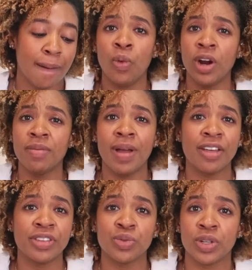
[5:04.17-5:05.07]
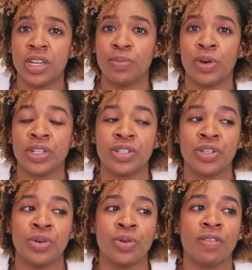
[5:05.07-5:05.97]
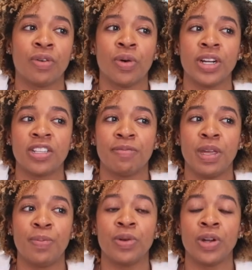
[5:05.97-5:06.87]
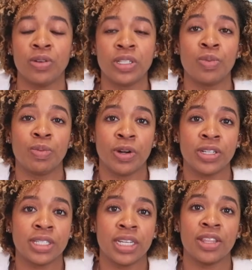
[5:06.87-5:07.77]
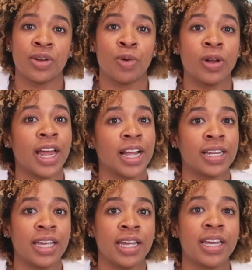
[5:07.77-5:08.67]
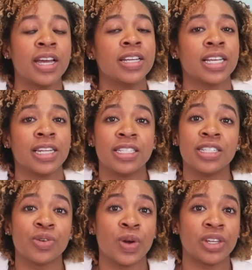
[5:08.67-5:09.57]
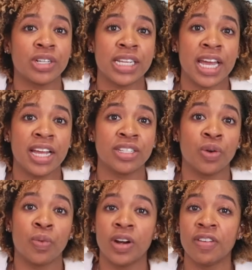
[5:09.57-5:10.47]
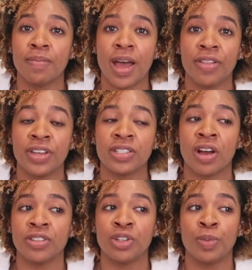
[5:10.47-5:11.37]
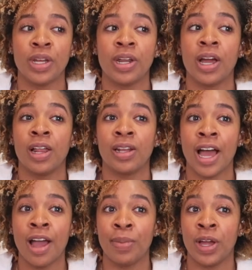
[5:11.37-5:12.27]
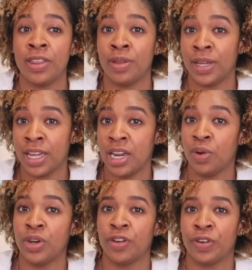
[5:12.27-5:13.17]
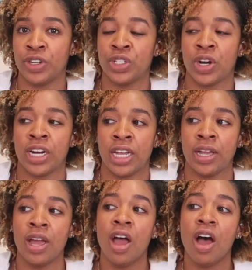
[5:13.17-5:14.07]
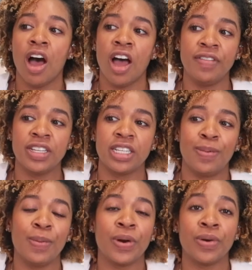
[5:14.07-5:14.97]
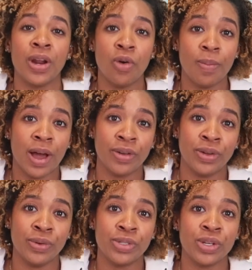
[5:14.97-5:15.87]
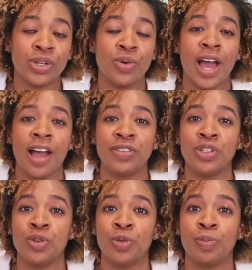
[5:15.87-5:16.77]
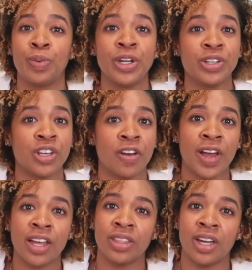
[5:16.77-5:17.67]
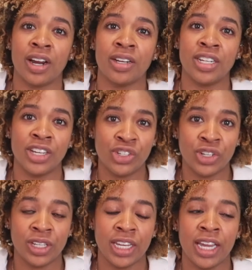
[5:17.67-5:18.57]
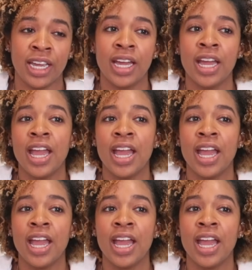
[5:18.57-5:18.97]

Word of mouth is really important too. Of course, if people know someone personally, they're more likely to listen to what they're saying. So word of mouth has also been a lot, but in the beginning when you're first starting, obviously people don't know about you. So you have to put yourself out there digitally.